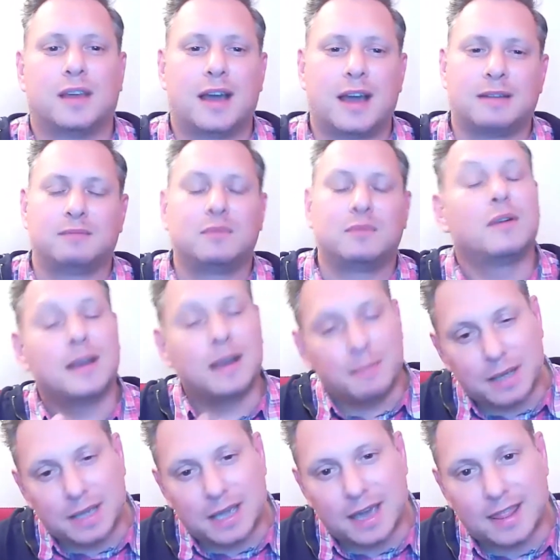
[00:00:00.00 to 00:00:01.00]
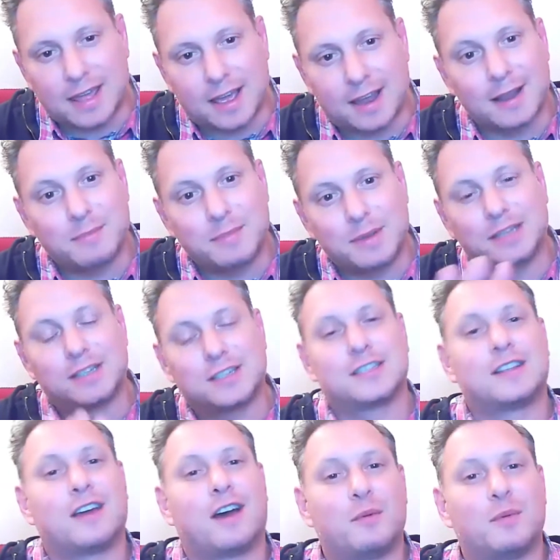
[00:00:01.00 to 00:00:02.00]
let me just
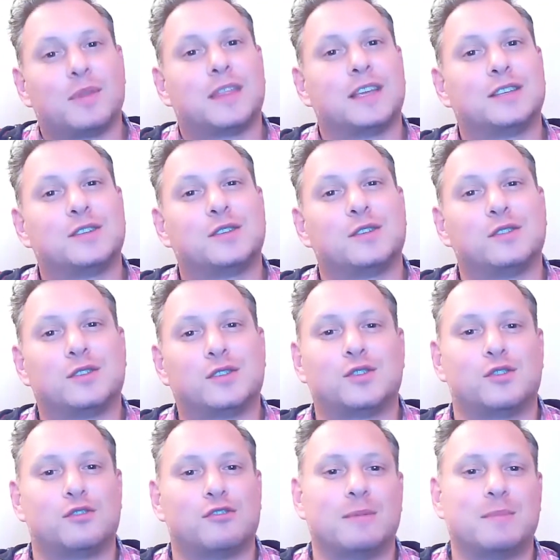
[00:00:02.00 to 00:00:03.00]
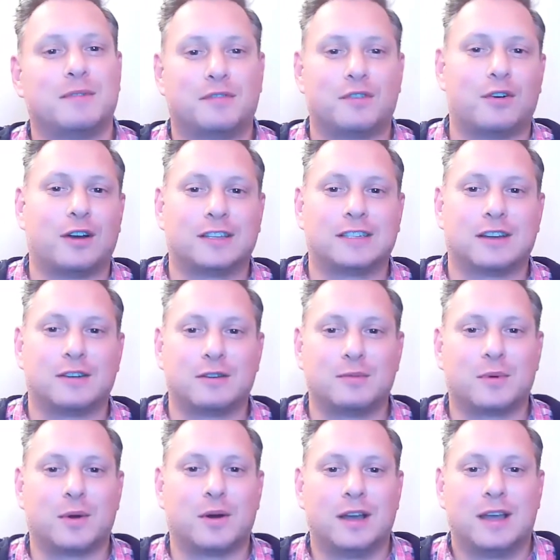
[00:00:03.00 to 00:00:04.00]
start with this story before I tell
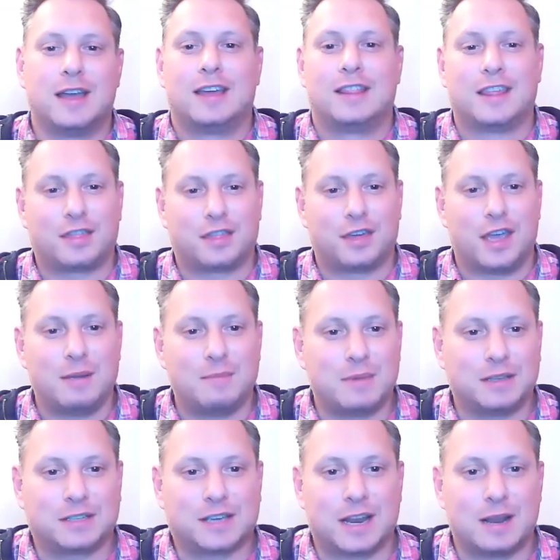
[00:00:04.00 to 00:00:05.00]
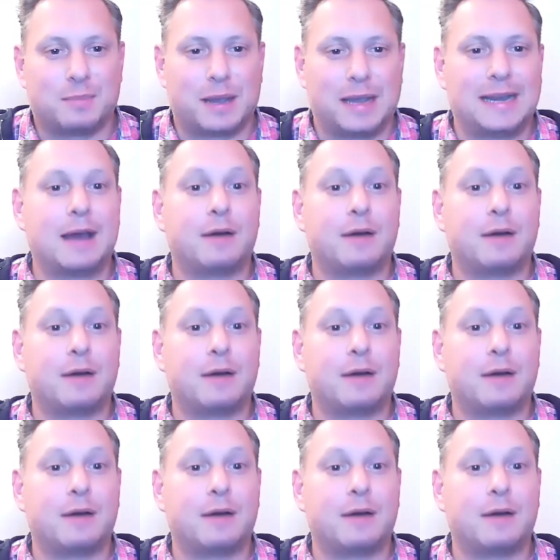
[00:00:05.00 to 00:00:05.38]
you what the theme is going to be.